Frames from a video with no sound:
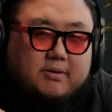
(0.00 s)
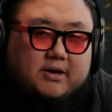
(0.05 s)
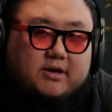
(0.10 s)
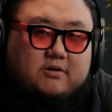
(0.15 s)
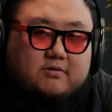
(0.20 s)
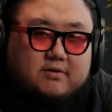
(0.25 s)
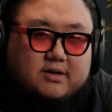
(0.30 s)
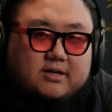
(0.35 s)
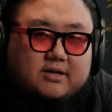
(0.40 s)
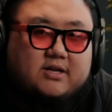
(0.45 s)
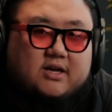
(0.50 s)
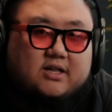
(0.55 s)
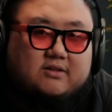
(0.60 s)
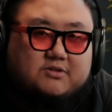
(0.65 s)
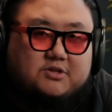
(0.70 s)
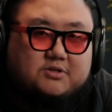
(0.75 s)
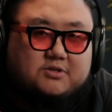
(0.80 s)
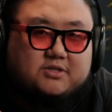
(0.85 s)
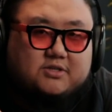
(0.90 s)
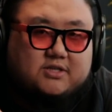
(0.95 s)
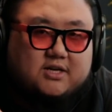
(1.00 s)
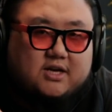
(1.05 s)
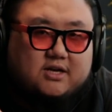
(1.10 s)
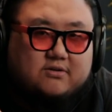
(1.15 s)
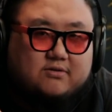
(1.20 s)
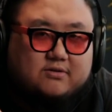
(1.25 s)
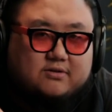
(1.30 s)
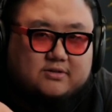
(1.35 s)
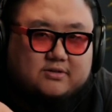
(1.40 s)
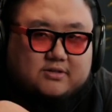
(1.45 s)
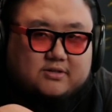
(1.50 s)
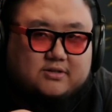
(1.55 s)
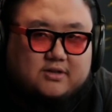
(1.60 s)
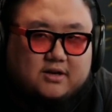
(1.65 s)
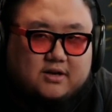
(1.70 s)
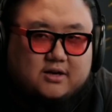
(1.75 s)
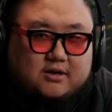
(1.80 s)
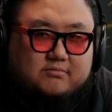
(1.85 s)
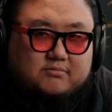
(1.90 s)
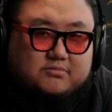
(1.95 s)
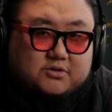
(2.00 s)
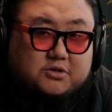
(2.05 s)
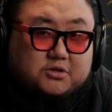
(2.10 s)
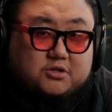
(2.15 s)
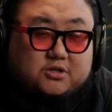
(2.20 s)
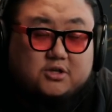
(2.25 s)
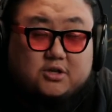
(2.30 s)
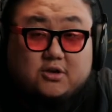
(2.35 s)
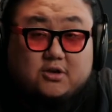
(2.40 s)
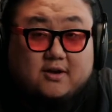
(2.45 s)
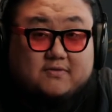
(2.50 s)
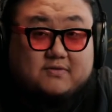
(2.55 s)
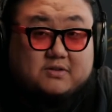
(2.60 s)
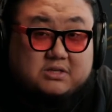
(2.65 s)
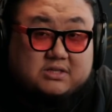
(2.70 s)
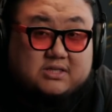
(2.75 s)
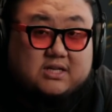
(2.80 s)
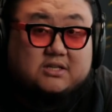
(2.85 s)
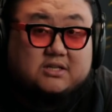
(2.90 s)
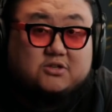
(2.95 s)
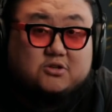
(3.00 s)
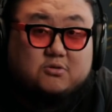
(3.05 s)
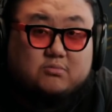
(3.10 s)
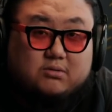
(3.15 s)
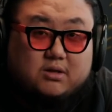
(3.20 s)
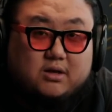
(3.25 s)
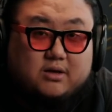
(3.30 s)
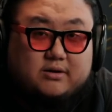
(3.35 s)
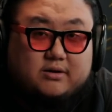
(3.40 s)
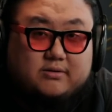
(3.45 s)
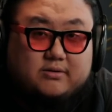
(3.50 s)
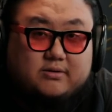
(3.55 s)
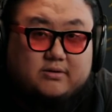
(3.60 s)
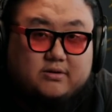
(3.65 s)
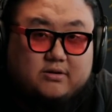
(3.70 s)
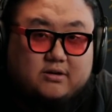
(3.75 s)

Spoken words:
by Korean television standards, usually you have to censor blood.